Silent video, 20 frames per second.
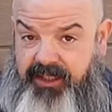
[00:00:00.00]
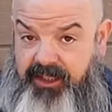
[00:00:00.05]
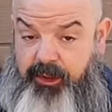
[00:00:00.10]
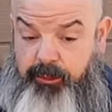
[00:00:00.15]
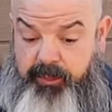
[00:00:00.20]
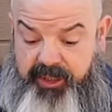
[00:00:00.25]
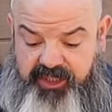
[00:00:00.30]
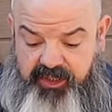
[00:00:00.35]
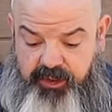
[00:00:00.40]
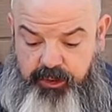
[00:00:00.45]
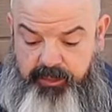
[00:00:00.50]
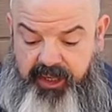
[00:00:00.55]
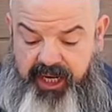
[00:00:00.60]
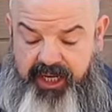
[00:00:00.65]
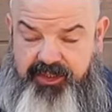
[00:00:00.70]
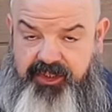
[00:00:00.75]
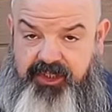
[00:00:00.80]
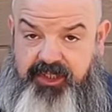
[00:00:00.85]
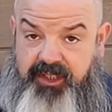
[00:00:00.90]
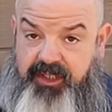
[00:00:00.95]
a little bit too
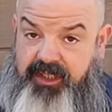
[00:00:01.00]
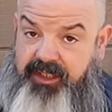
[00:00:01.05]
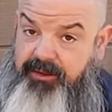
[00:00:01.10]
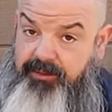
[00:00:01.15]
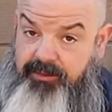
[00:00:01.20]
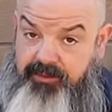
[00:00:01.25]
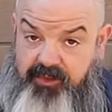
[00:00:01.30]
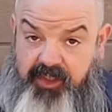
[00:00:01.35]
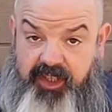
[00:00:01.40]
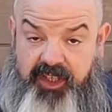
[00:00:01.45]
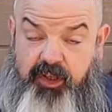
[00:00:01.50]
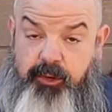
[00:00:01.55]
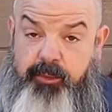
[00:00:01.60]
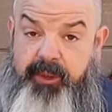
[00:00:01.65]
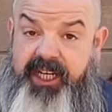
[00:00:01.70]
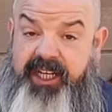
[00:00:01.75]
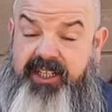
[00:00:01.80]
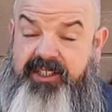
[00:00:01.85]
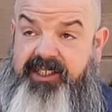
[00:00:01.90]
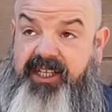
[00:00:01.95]
much, the
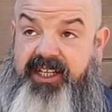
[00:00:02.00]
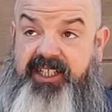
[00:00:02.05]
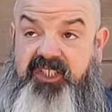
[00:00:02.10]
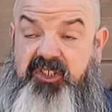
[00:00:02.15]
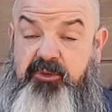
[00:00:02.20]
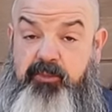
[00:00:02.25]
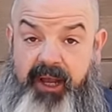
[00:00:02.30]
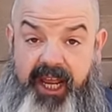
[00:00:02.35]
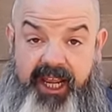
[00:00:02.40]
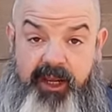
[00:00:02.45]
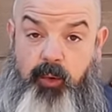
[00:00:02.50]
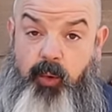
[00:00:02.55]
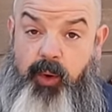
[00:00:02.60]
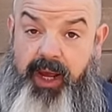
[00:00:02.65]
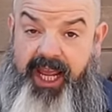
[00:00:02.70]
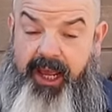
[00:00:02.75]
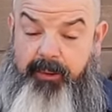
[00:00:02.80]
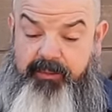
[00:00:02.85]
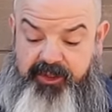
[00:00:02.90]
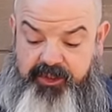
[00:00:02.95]
humidity is going to spike
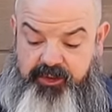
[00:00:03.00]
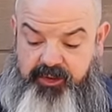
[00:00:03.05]
way up there.